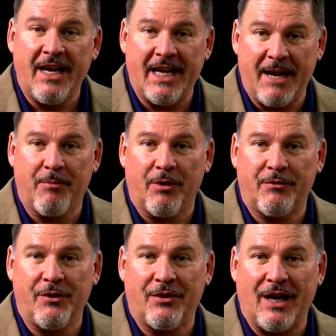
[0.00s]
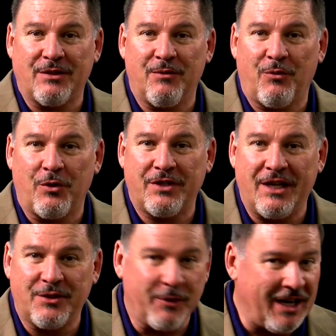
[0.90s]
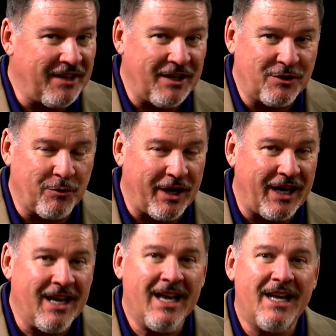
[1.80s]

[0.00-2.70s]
in April of 2014. So we're getting things ready.